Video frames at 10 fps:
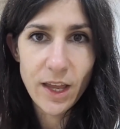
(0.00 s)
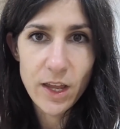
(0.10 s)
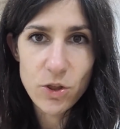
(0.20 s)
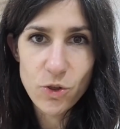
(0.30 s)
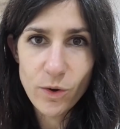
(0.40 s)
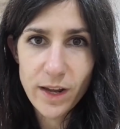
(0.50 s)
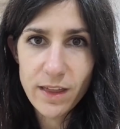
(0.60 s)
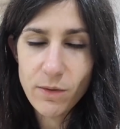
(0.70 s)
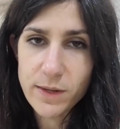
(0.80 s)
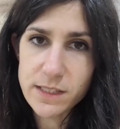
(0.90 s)

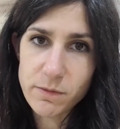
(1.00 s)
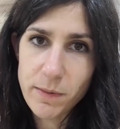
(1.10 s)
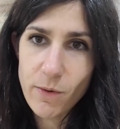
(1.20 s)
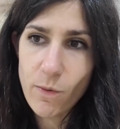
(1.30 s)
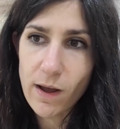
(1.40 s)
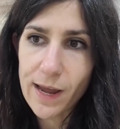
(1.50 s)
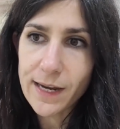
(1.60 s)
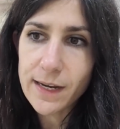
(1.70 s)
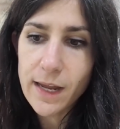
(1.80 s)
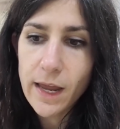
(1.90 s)
enjoy the rest of my
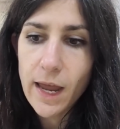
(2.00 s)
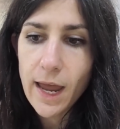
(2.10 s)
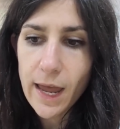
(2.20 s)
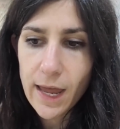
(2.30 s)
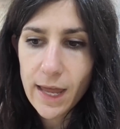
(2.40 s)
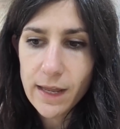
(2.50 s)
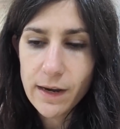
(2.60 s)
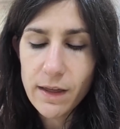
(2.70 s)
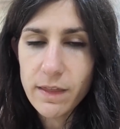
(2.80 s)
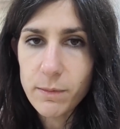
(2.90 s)
wine
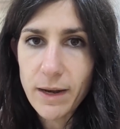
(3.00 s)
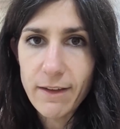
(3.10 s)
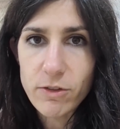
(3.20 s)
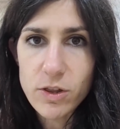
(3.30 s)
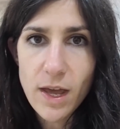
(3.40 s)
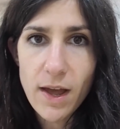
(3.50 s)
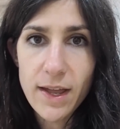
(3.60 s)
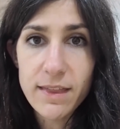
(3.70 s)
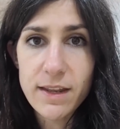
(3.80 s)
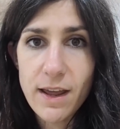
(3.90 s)
and I think I'm gonna have a shower
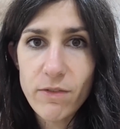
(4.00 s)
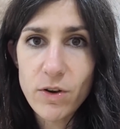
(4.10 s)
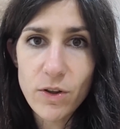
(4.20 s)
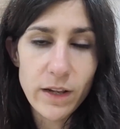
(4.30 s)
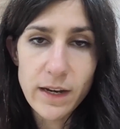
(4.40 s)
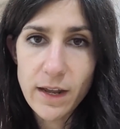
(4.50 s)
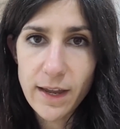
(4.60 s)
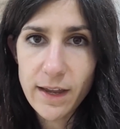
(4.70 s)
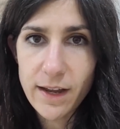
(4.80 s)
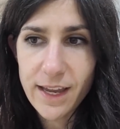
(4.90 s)
and then have an early
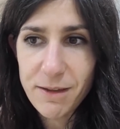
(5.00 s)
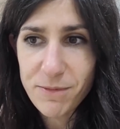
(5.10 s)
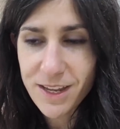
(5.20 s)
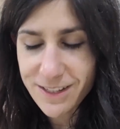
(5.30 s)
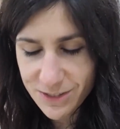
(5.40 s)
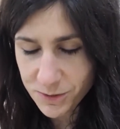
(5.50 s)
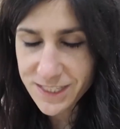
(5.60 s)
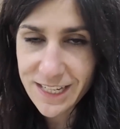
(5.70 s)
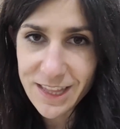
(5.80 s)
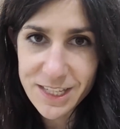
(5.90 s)
night. I am
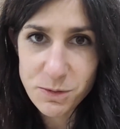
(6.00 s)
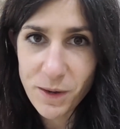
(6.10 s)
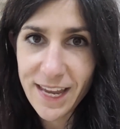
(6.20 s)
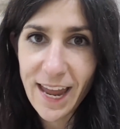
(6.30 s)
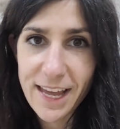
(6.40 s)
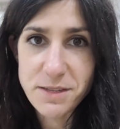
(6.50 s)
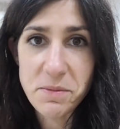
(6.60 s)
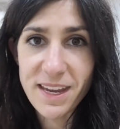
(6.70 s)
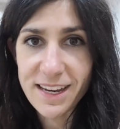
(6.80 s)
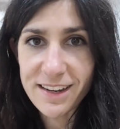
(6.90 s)
exhausted. This week has
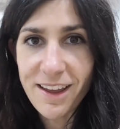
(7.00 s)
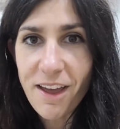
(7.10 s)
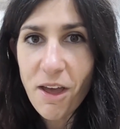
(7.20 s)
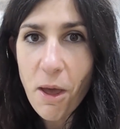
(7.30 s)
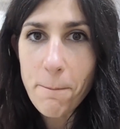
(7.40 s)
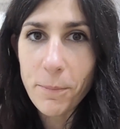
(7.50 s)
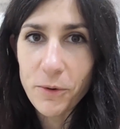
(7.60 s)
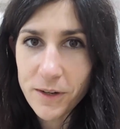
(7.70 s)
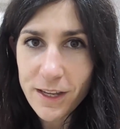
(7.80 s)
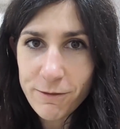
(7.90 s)
been
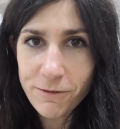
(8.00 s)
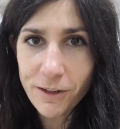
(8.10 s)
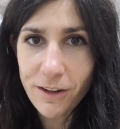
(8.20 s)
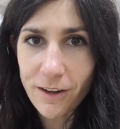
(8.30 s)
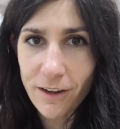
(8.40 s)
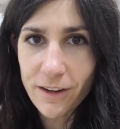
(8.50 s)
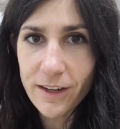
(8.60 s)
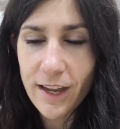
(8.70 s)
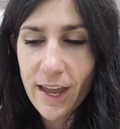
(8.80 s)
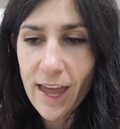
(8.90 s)
pretty full
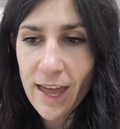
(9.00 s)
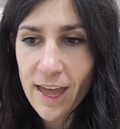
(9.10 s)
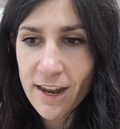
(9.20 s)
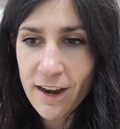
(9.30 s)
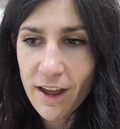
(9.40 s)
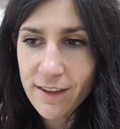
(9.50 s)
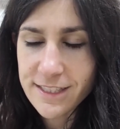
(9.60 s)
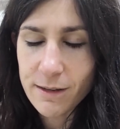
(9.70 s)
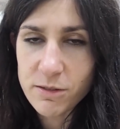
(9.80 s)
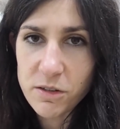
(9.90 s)
on and I
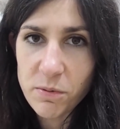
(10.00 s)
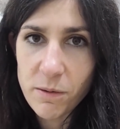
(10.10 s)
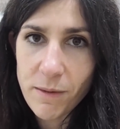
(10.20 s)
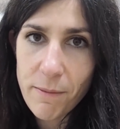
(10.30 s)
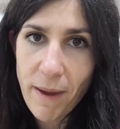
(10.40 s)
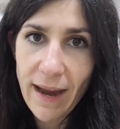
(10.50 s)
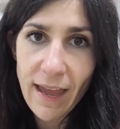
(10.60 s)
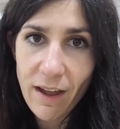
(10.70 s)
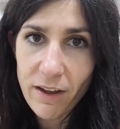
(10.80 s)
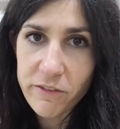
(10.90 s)
seem to have put my
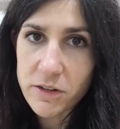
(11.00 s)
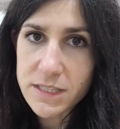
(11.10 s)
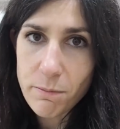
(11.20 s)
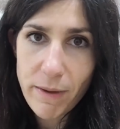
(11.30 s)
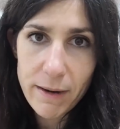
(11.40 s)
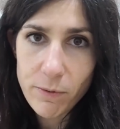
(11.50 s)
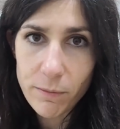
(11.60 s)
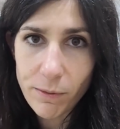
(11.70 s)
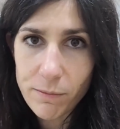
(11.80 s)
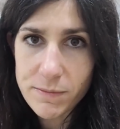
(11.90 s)
back out. I've got some back
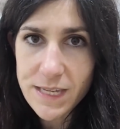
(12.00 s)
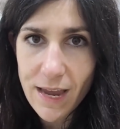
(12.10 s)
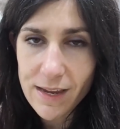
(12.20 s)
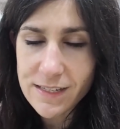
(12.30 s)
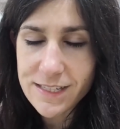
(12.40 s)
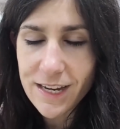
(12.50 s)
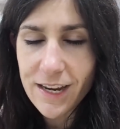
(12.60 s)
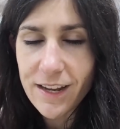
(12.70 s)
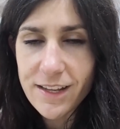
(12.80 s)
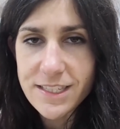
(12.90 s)
problems and
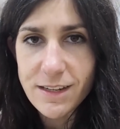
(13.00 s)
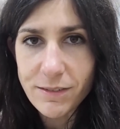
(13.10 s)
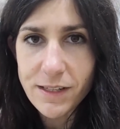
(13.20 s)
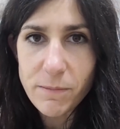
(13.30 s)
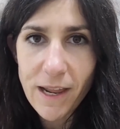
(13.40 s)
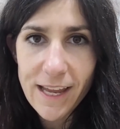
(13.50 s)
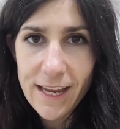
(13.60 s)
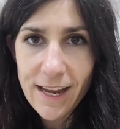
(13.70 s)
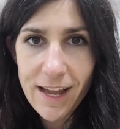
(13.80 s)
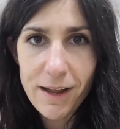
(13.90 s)
it's definitely
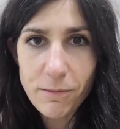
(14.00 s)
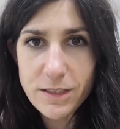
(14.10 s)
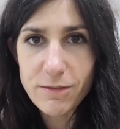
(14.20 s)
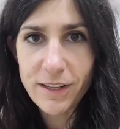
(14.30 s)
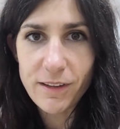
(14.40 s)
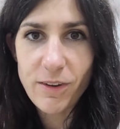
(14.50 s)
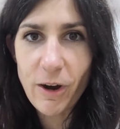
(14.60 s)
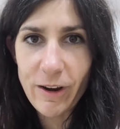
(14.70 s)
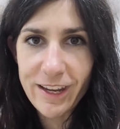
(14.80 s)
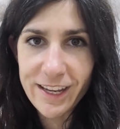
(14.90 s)
playing up. It's feeling
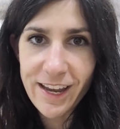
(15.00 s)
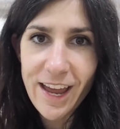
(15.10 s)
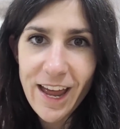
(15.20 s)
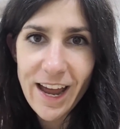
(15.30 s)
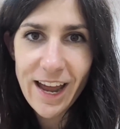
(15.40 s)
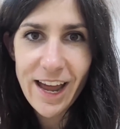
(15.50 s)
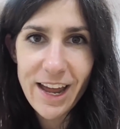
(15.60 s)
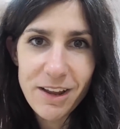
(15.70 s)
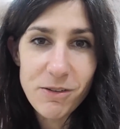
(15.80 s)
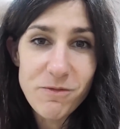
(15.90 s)
very,
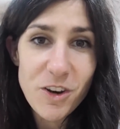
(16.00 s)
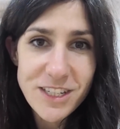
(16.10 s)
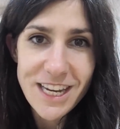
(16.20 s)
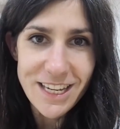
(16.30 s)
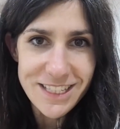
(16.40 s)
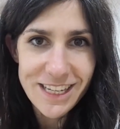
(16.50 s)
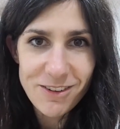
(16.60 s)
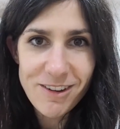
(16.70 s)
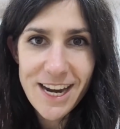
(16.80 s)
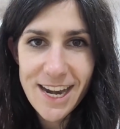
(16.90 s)
uh, very
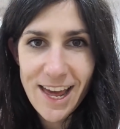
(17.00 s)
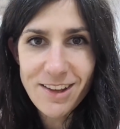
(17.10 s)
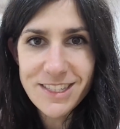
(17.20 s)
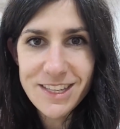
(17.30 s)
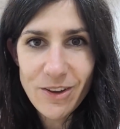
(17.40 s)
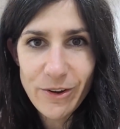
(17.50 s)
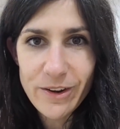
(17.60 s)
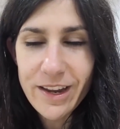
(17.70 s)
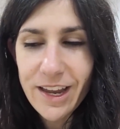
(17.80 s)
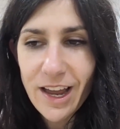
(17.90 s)
tender right now. So
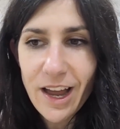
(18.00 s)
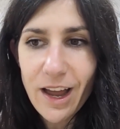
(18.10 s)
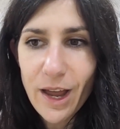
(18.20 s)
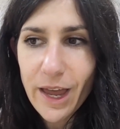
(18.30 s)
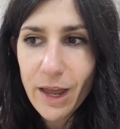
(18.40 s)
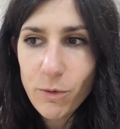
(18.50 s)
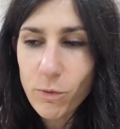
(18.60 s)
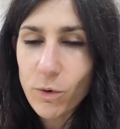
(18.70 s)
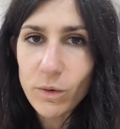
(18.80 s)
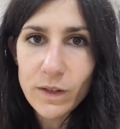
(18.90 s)
I
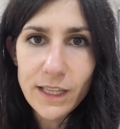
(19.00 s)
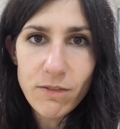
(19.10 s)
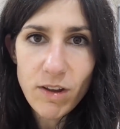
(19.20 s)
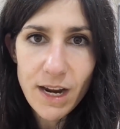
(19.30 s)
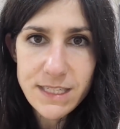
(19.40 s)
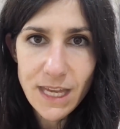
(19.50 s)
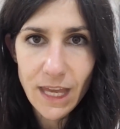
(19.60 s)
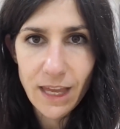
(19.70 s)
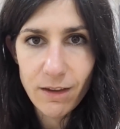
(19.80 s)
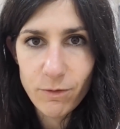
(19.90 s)
will leave you guys
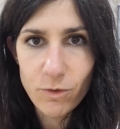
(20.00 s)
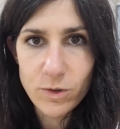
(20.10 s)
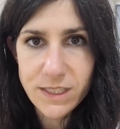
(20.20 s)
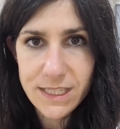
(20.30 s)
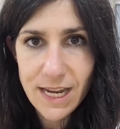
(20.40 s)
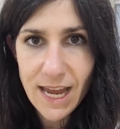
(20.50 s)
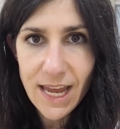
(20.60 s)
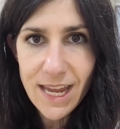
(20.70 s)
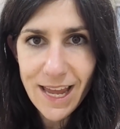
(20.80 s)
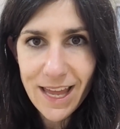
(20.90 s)
here for
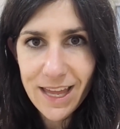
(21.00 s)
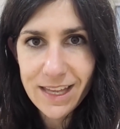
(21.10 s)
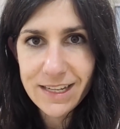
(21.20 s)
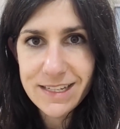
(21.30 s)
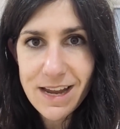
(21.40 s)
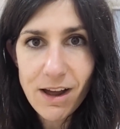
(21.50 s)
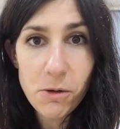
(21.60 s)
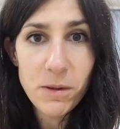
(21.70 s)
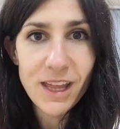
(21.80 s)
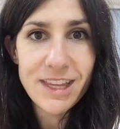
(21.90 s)
today and
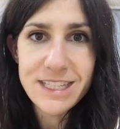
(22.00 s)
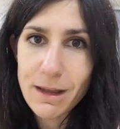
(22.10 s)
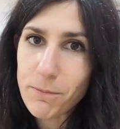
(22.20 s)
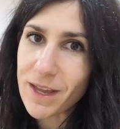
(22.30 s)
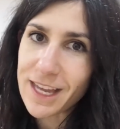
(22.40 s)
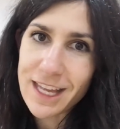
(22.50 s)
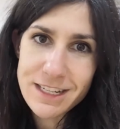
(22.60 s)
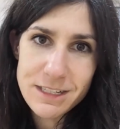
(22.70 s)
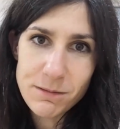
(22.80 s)
I'll pick this up again